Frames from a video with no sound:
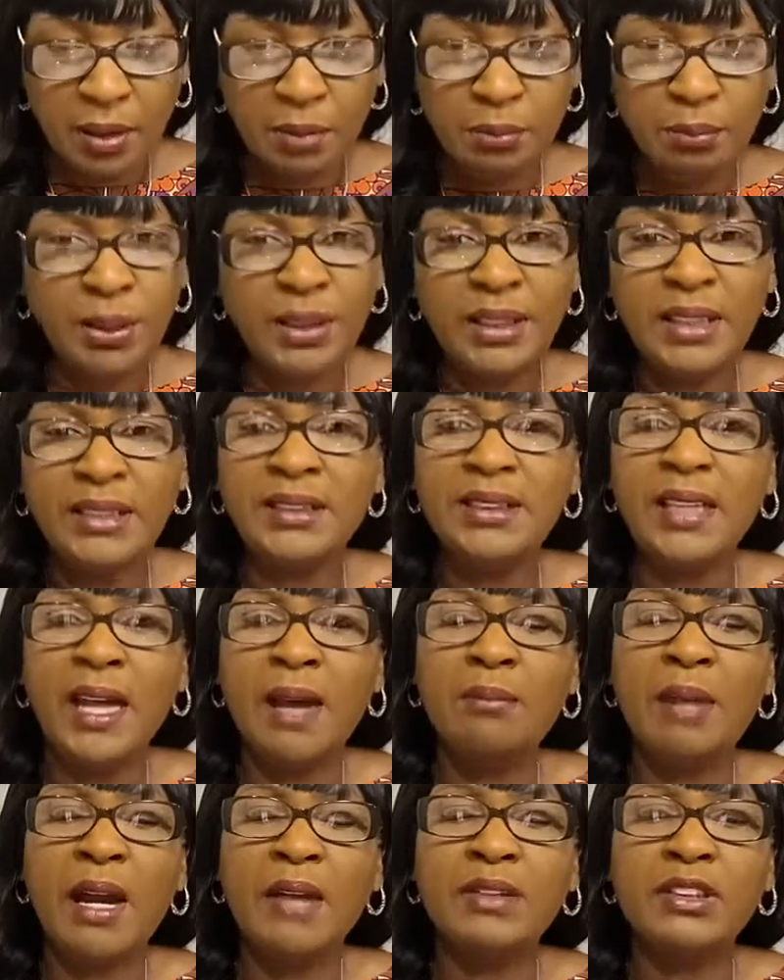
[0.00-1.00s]
But it's
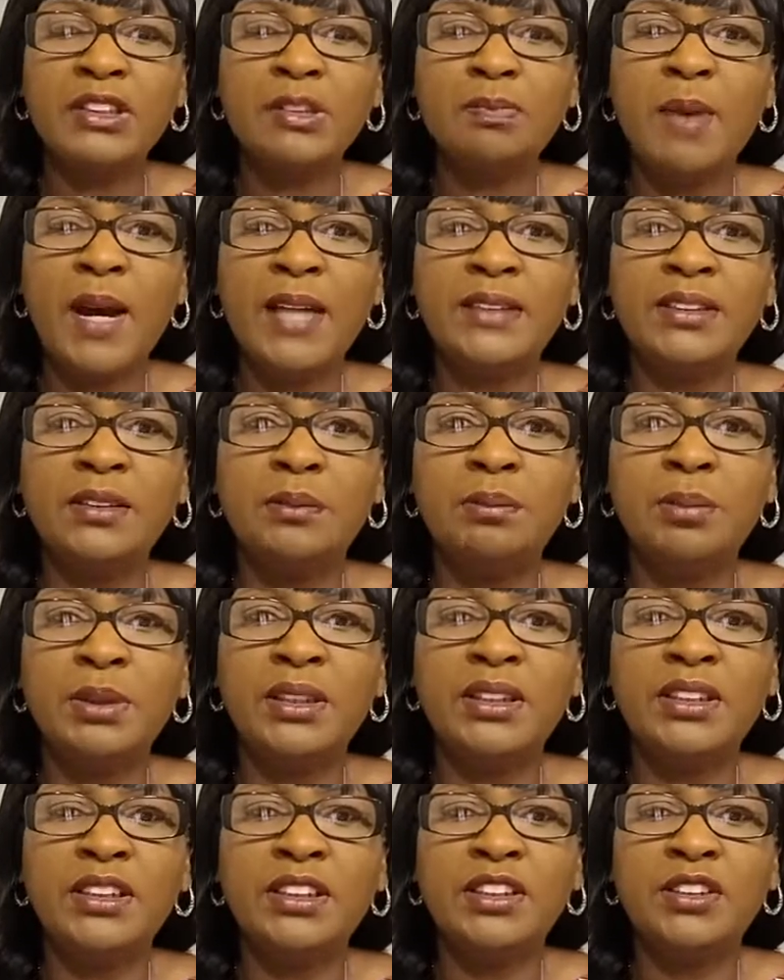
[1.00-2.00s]
not my
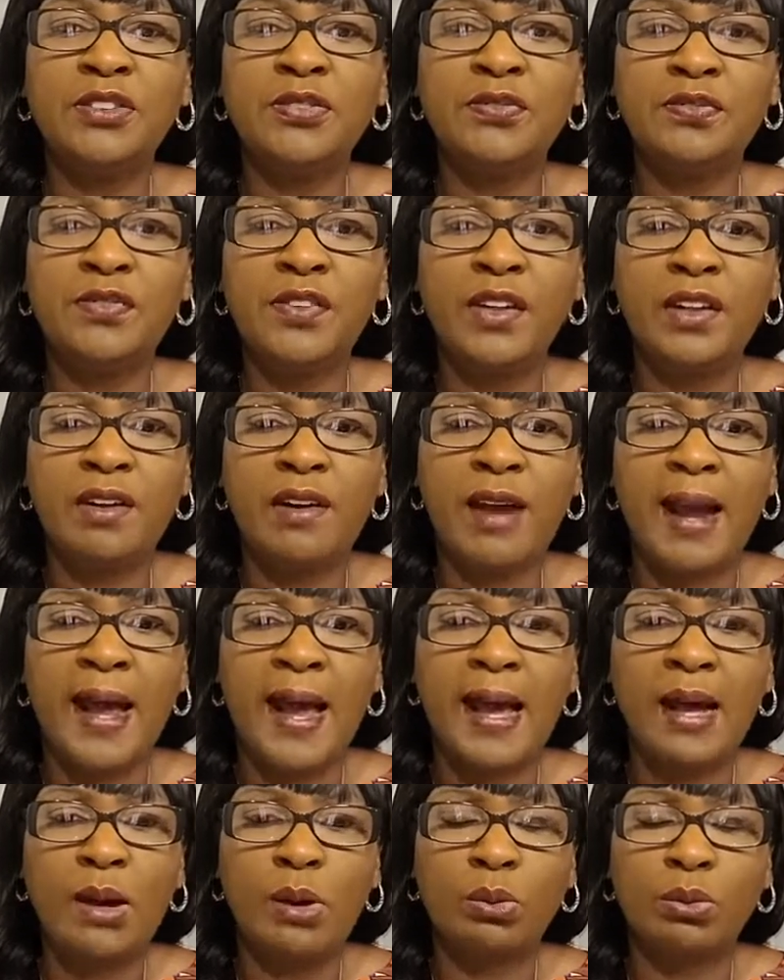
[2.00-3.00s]
responsibility to figure
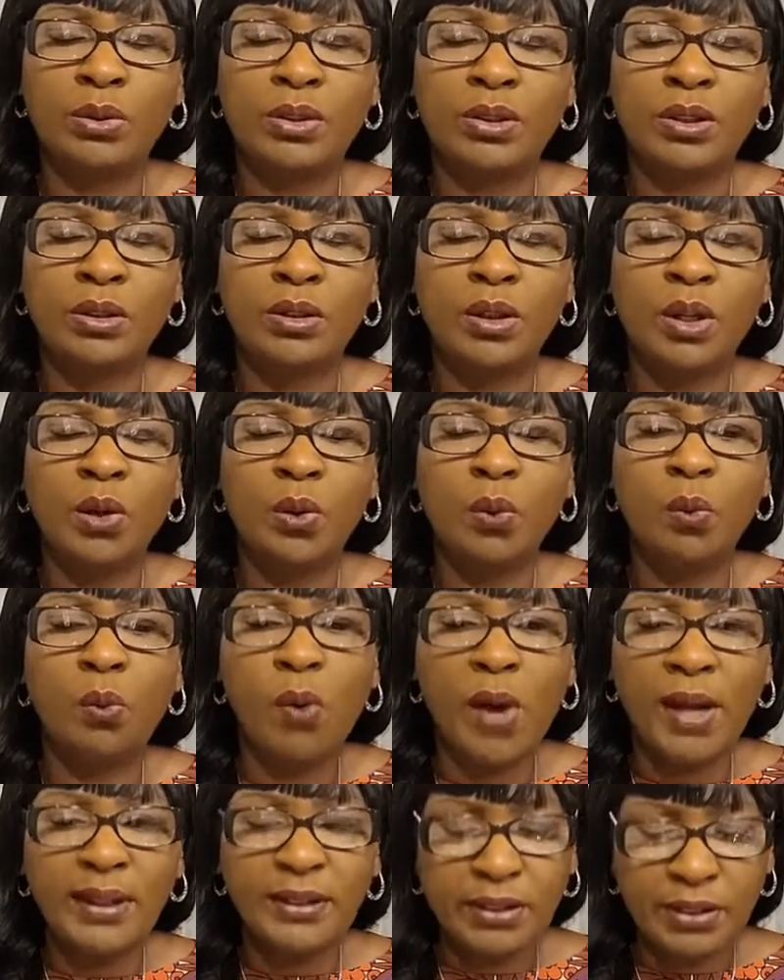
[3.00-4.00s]
out
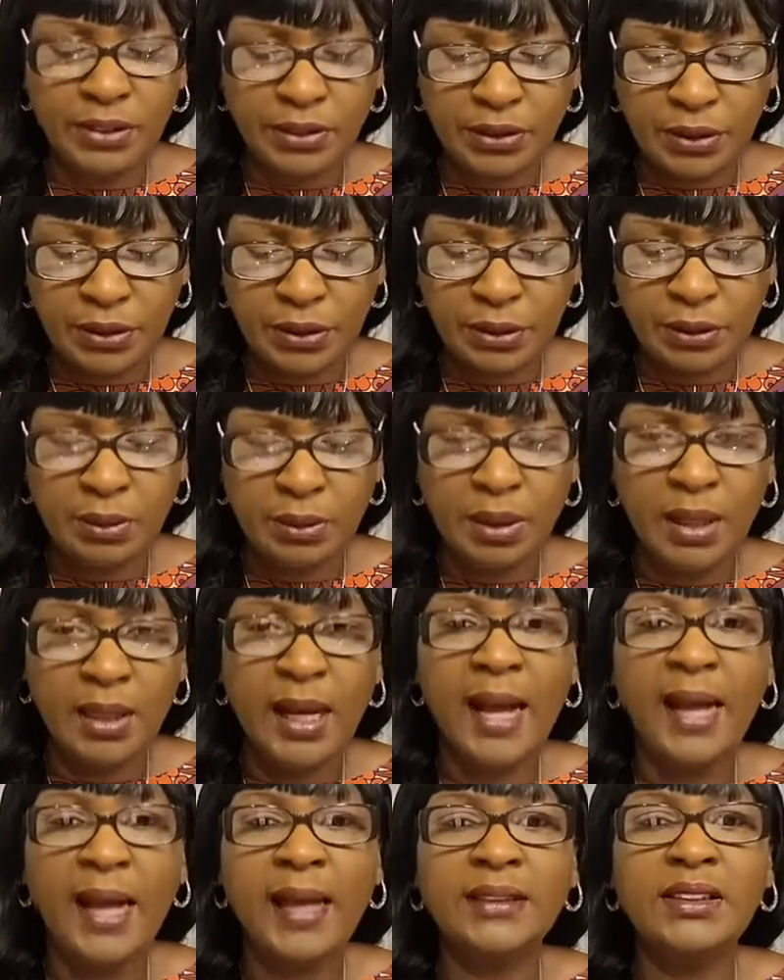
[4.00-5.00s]
what to do.
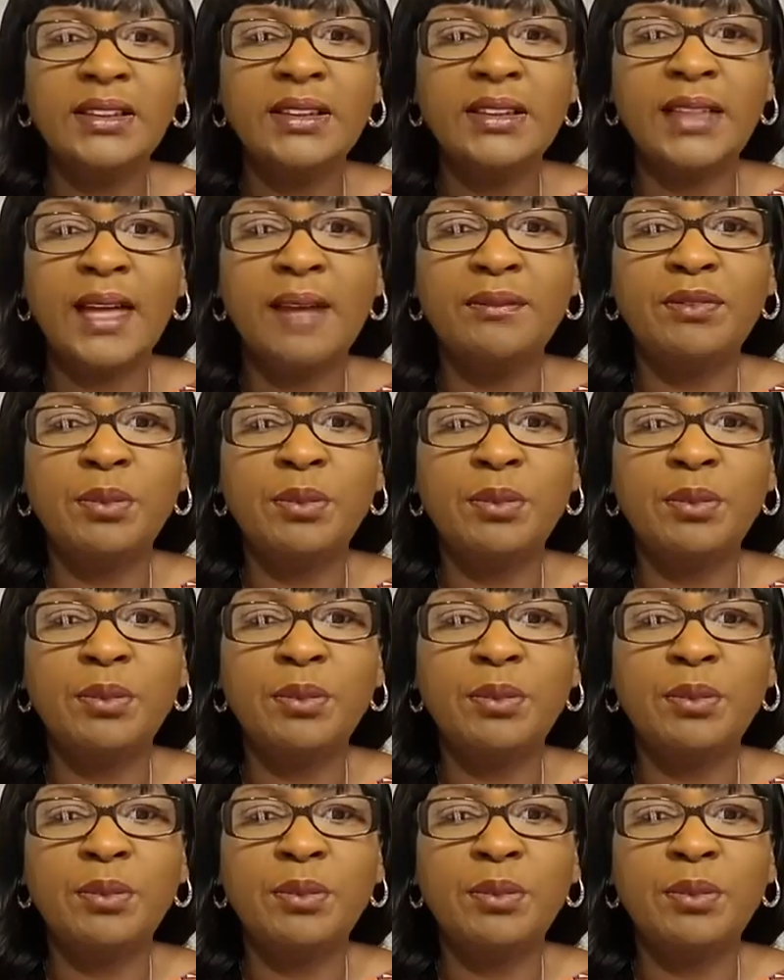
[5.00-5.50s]
I just have to